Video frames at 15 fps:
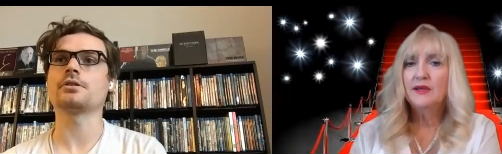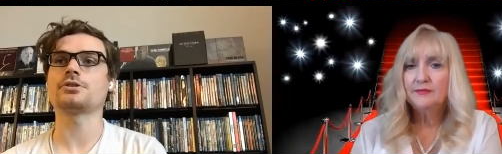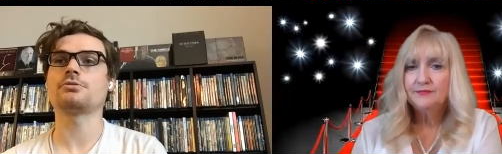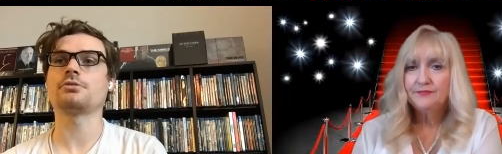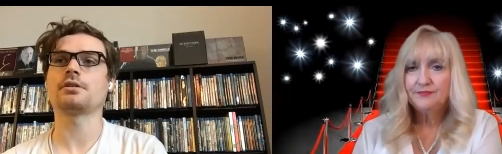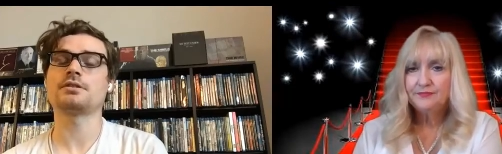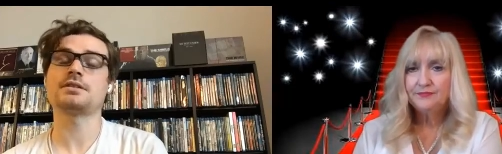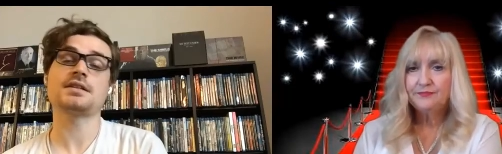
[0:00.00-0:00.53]
Speaker 1: a
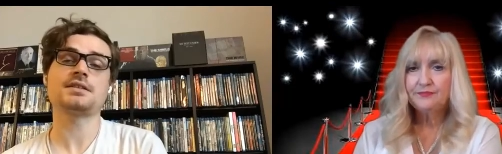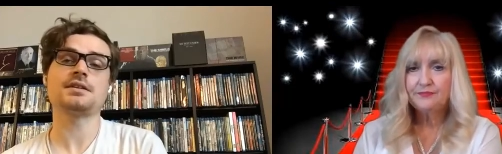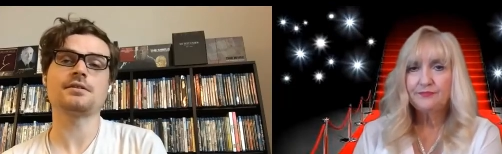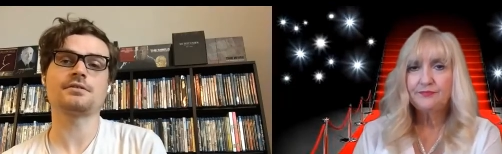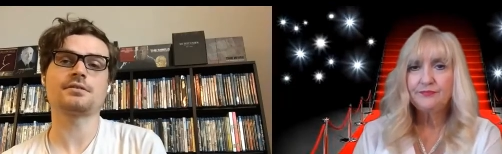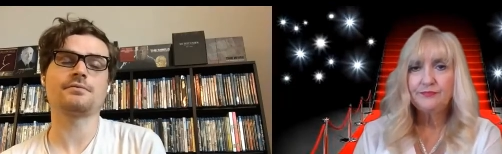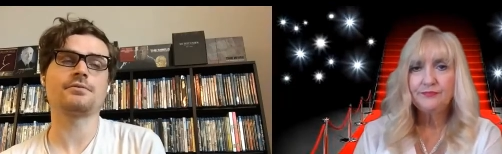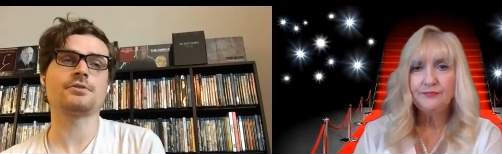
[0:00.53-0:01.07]
short because that's the
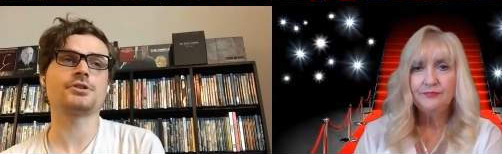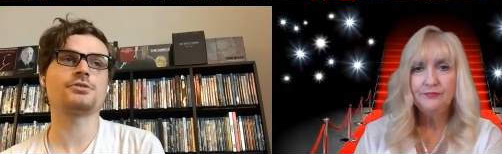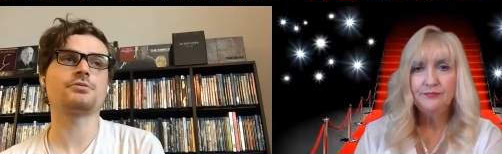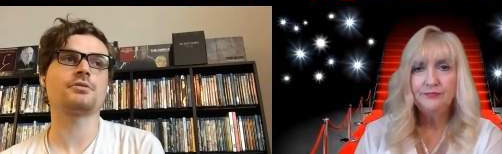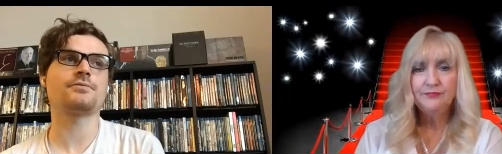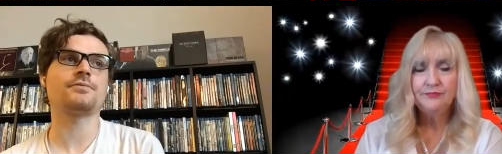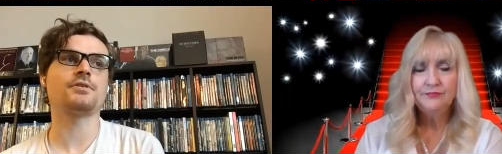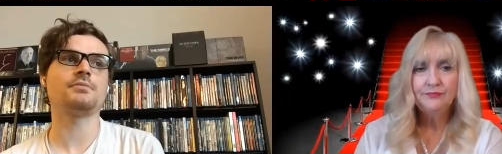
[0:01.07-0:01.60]
other thing for a
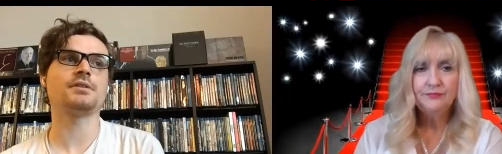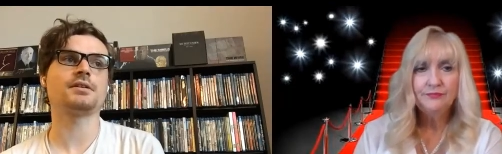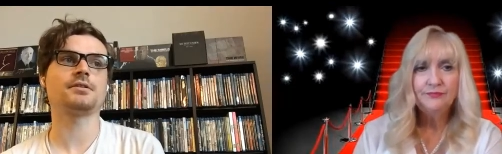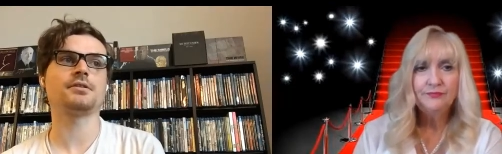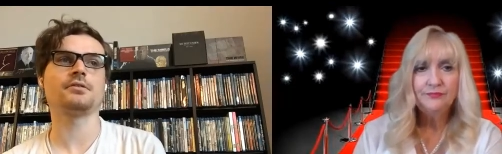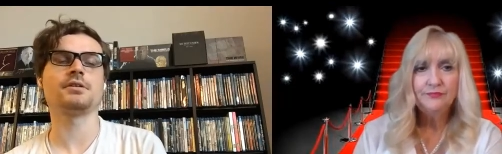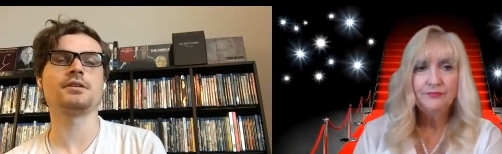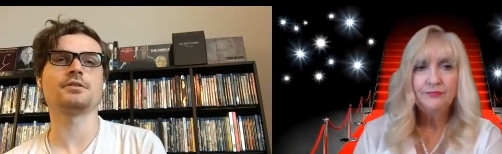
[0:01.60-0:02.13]
short film they could
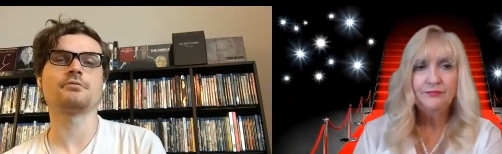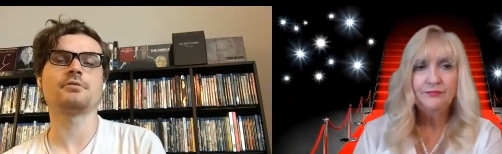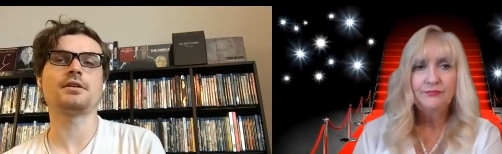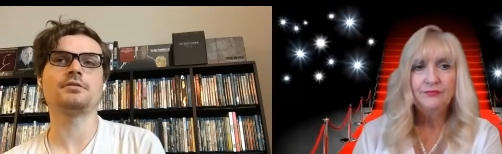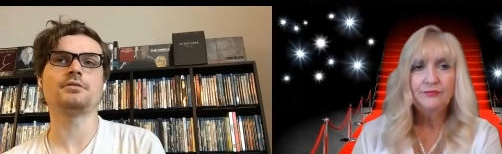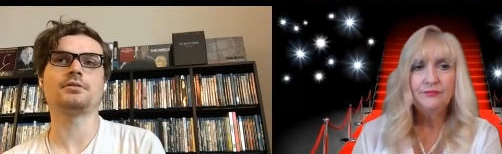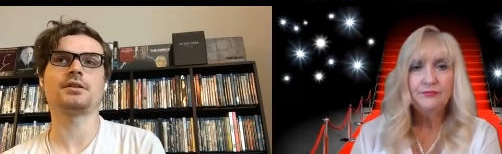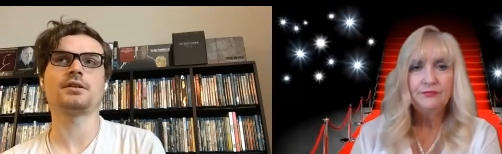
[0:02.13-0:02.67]
go either
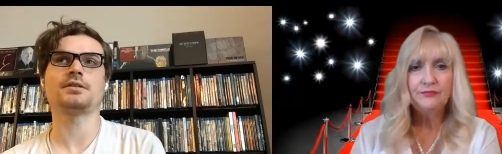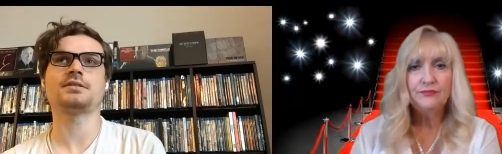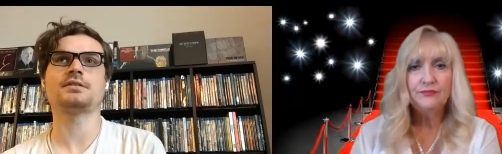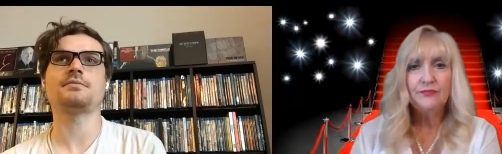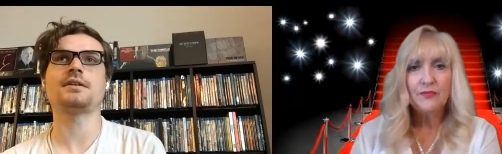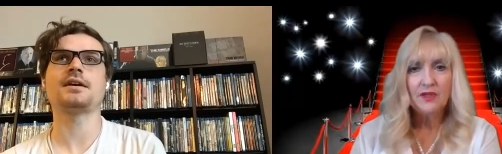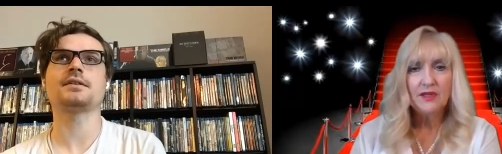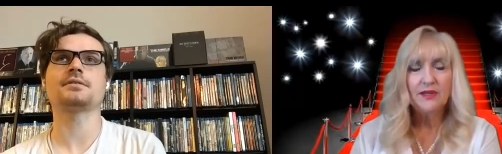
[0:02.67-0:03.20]
way you'll get
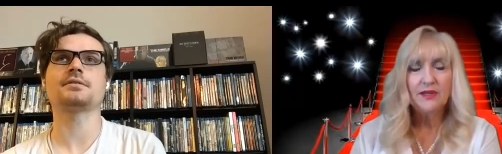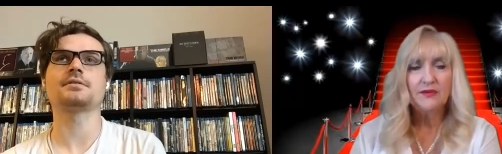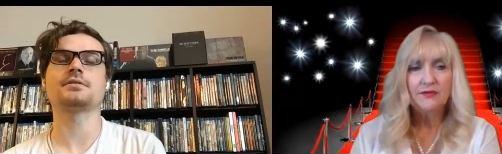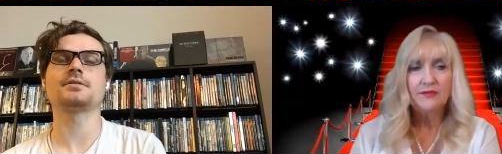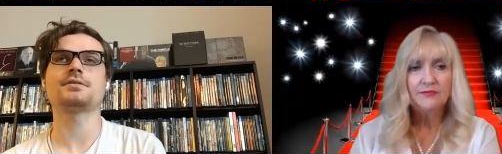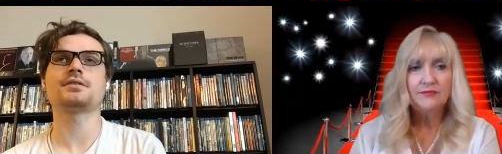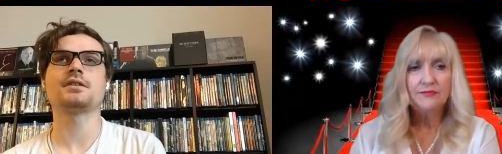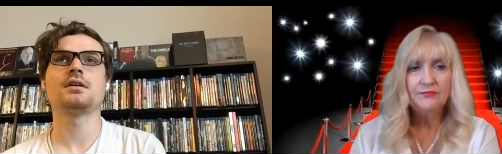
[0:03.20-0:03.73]
some
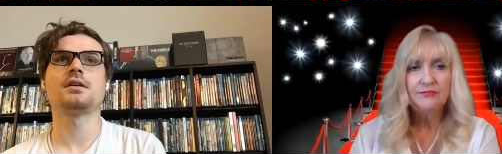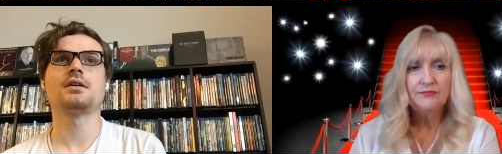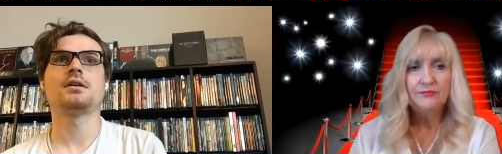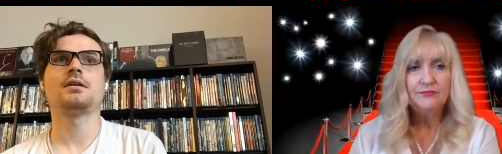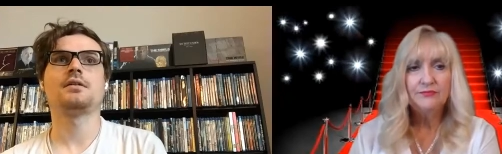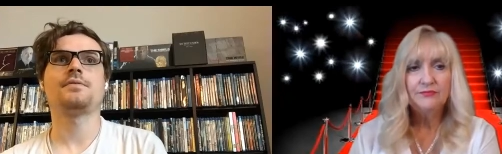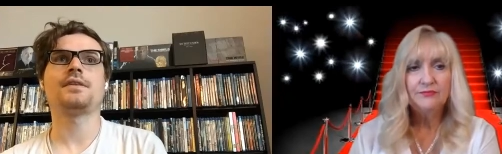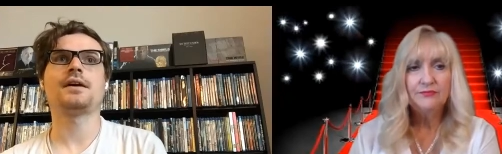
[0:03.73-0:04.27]
actors
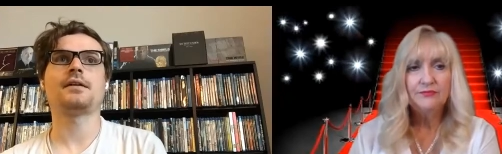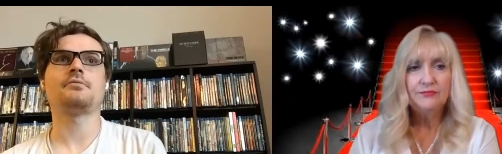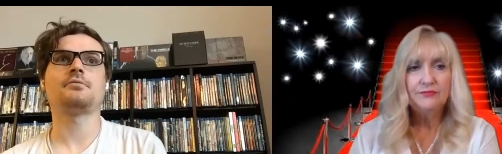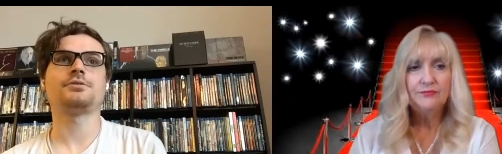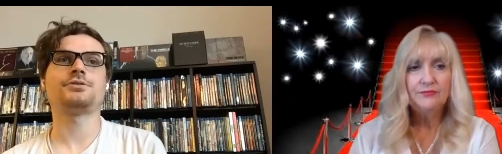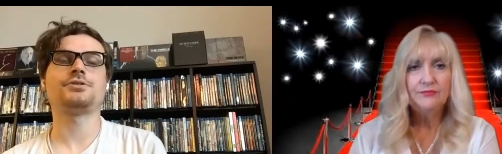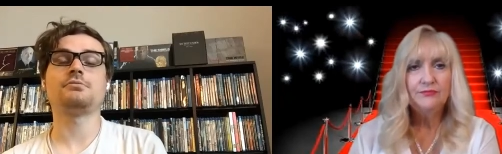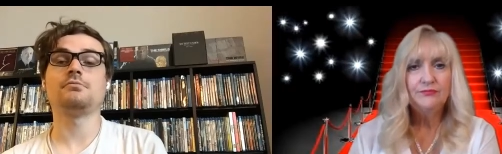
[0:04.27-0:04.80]
that
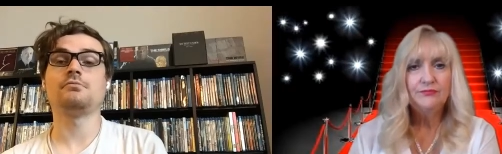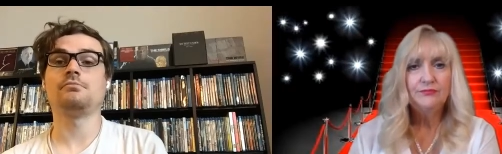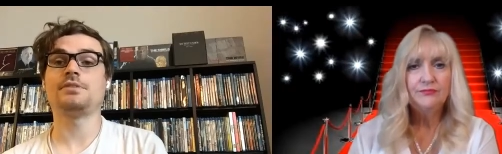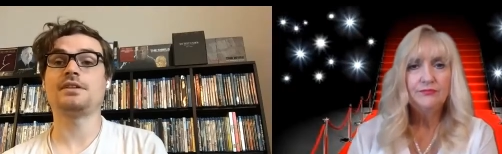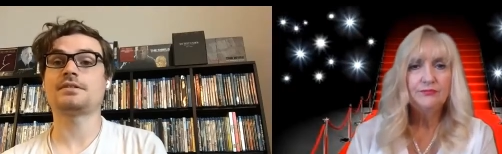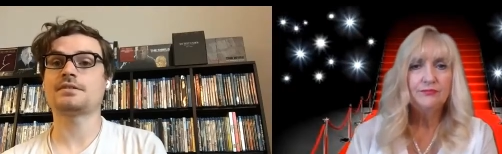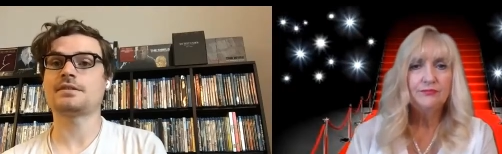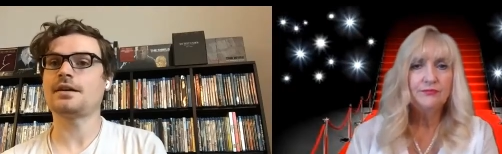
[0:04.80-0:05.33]
will
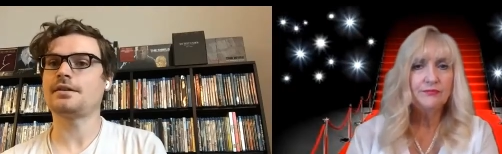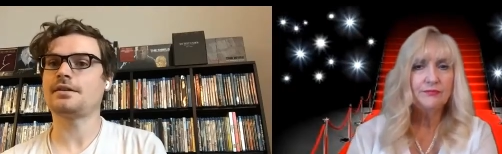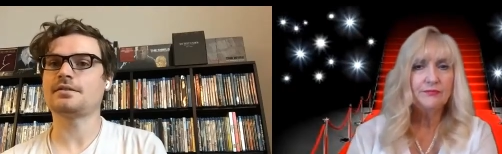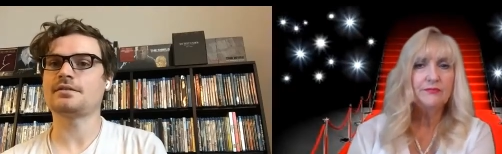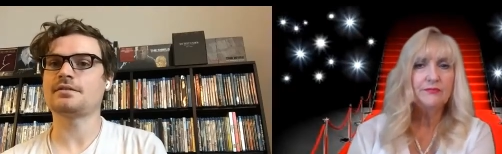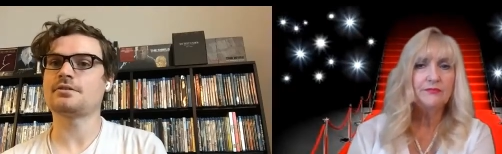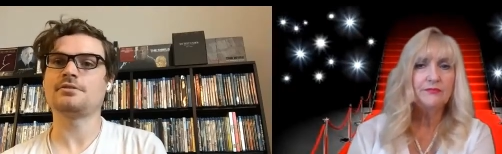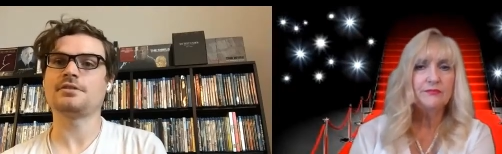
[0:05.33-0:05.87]
be excited
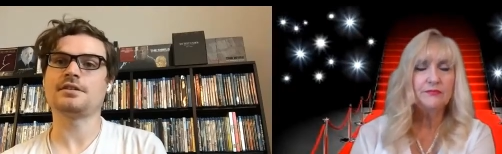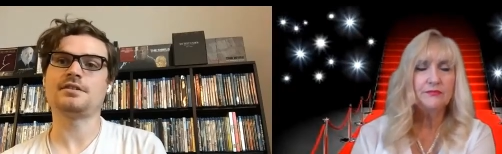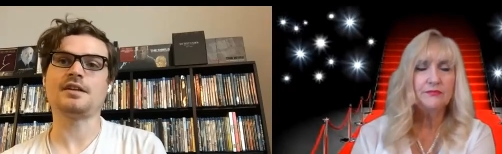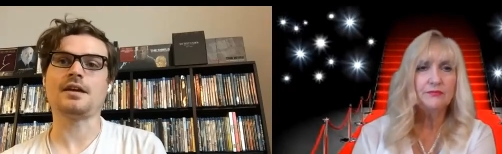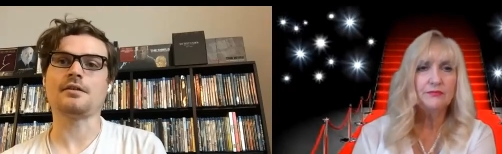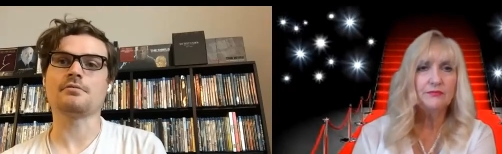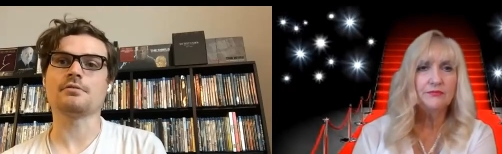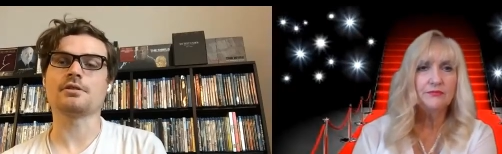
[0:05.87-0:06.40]
because it's only a
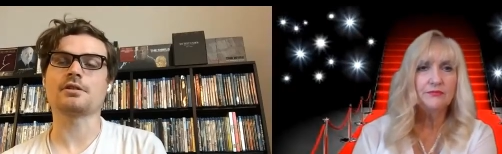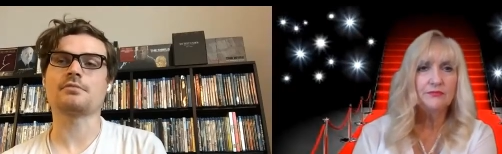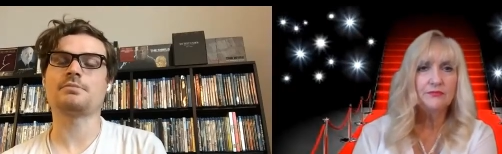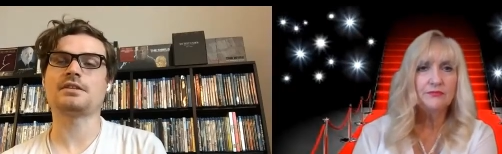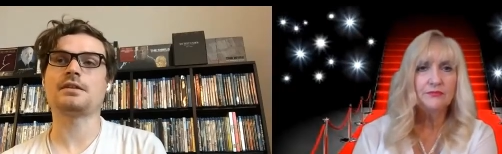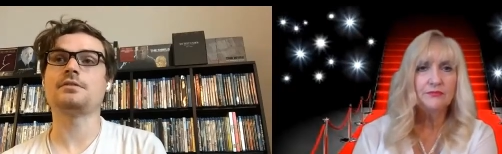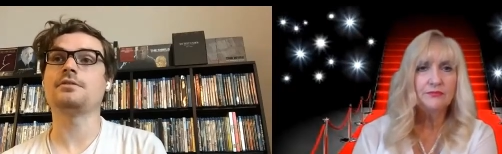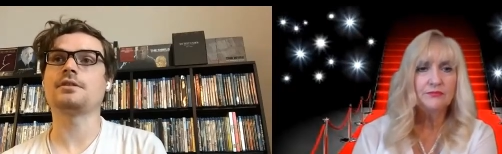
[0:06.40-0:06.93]
day of work
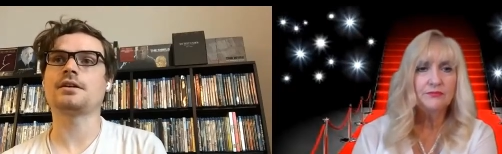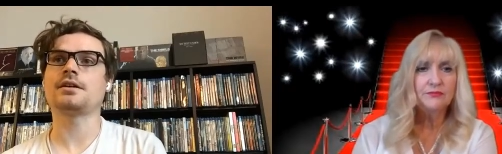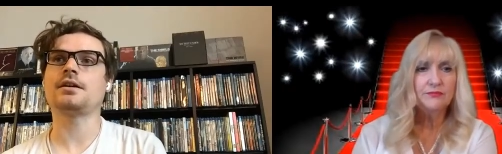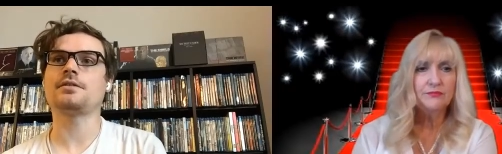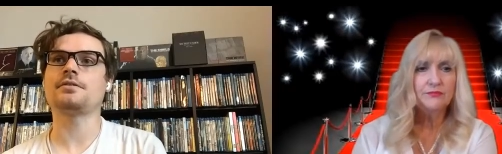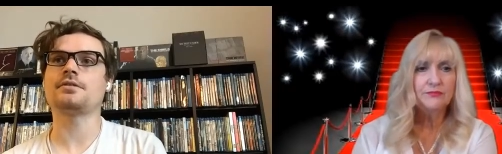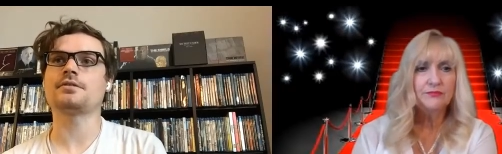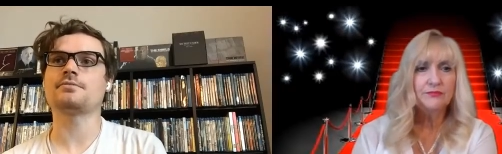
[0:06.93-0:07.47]
but then you'll get
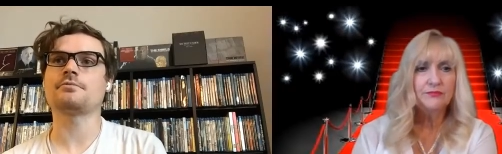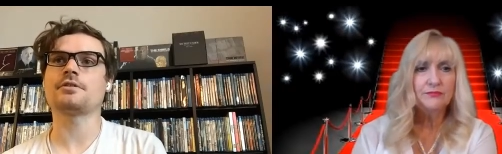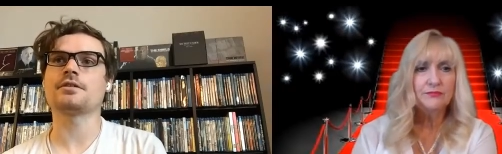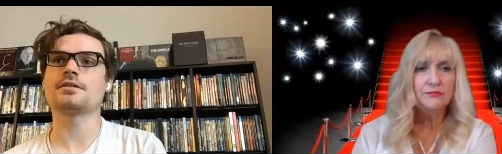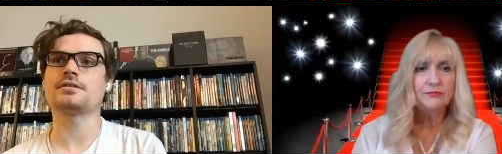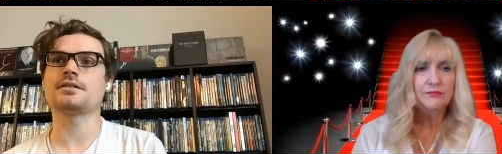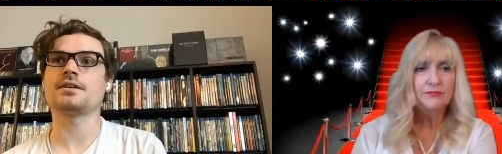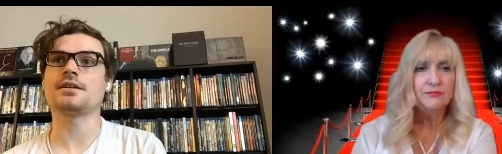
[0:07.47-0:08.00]
others where
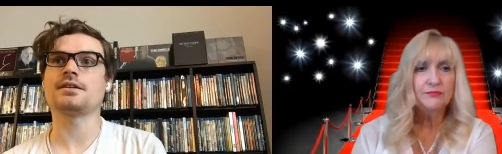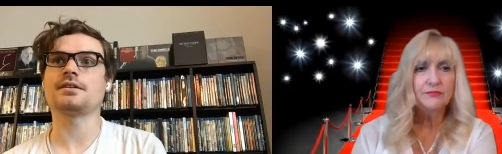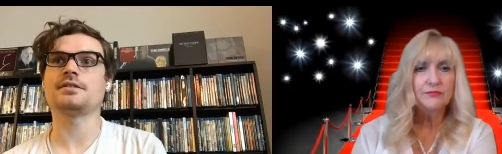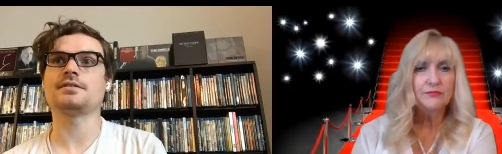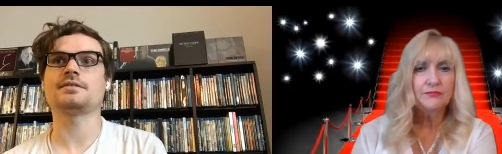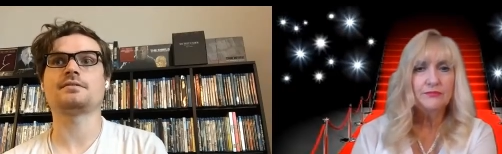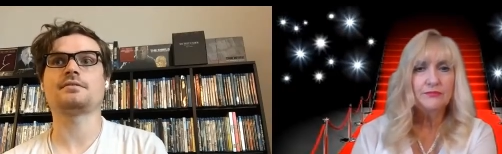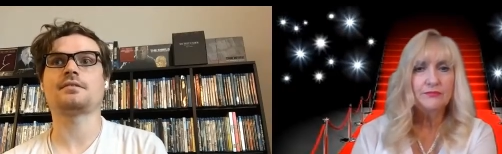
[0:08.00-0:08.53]
it's like
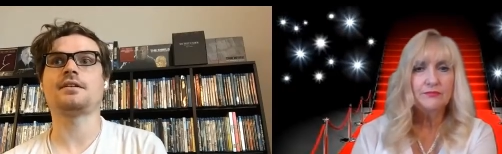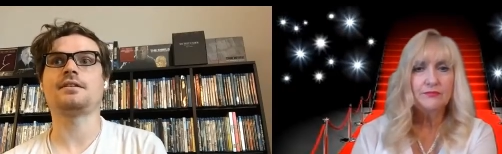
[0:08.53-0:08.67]
it's